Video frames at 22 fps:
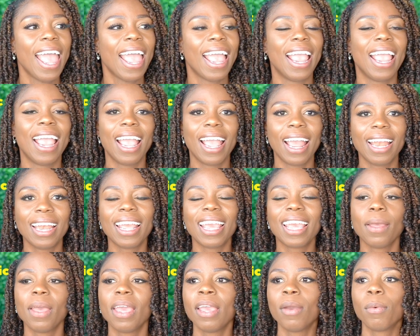and
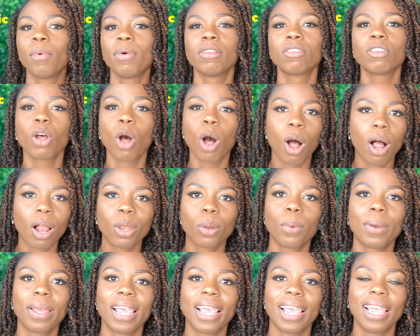it was all the
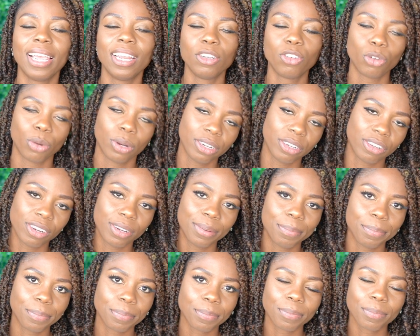way in Georgia.
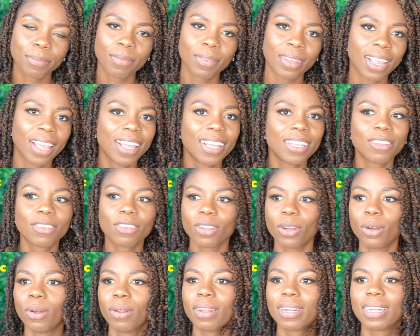
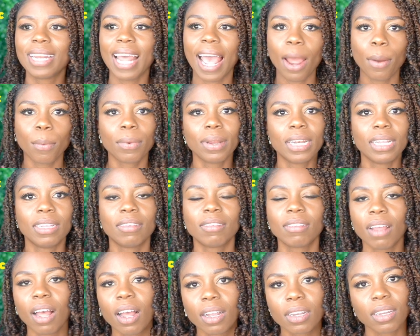So that really
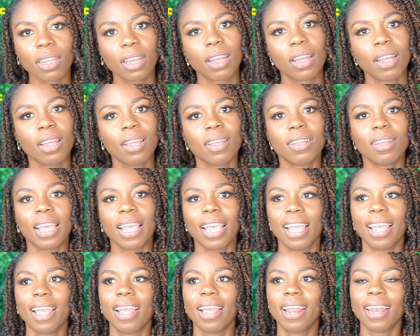sucked.
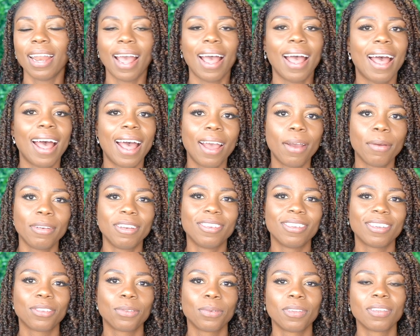And I
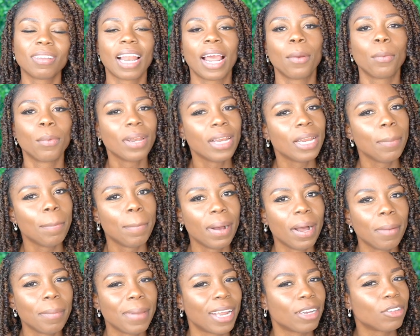just was like really
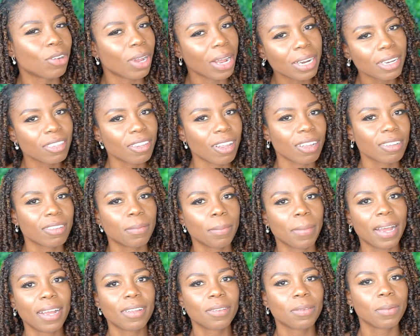bummed. I tried to talk to
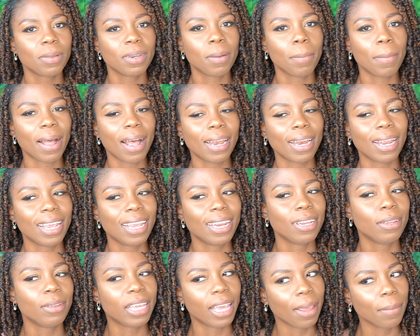my husband about it,
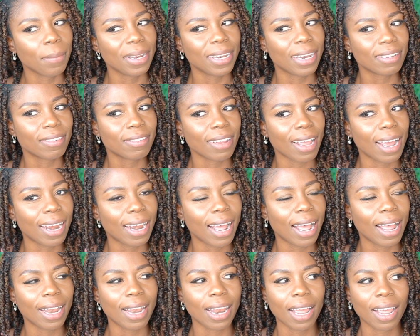and he gave me the side
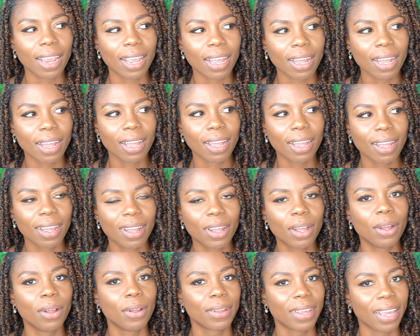eye like,
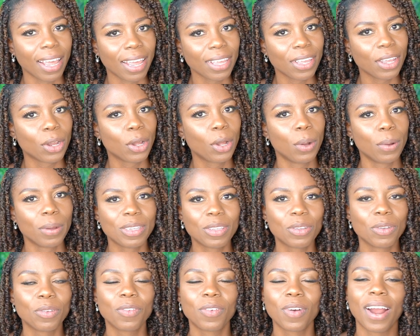okay, you're going
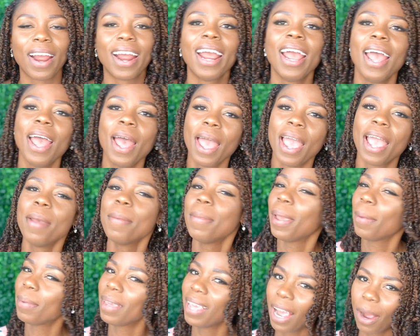too far. And
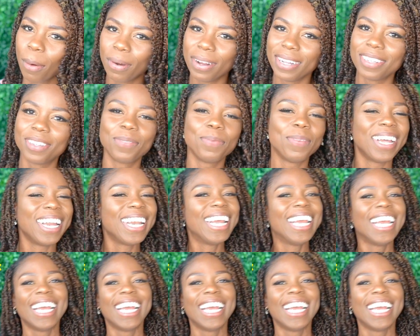maybe I was, but